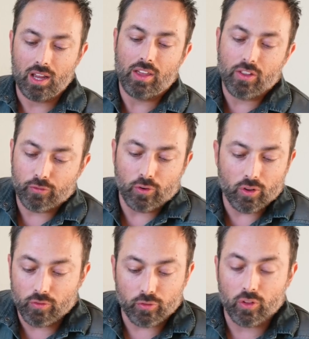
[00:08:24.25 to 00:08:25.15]
And the
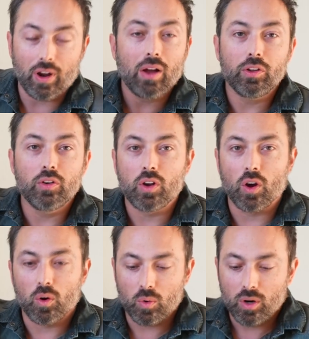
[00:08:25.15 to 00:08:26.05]
further and further out you
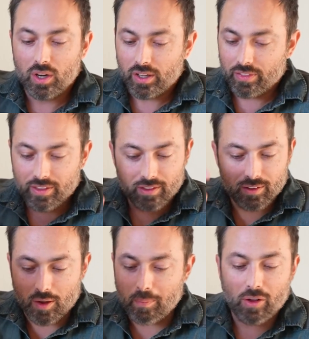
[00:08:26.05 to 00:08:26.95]
go,
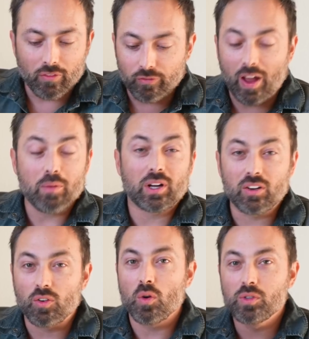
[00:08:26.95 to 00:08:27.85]
the amount of fabric
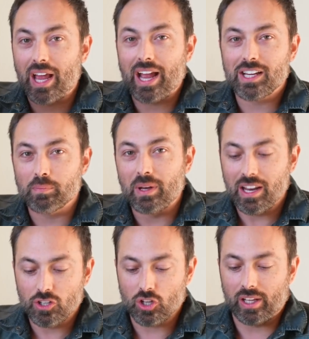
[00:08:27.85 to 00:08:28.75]
grows
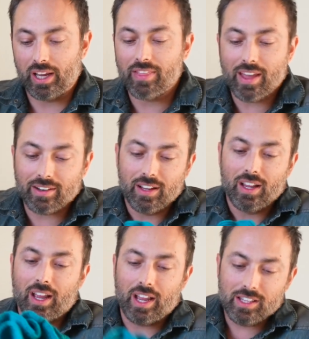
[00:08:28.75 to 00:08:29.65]
exponentially, and that
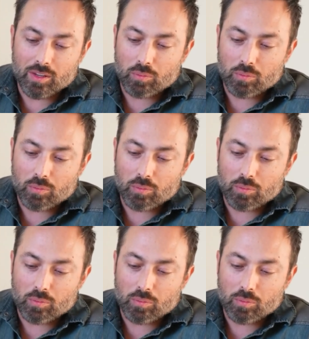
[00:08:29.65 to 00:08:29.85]
ends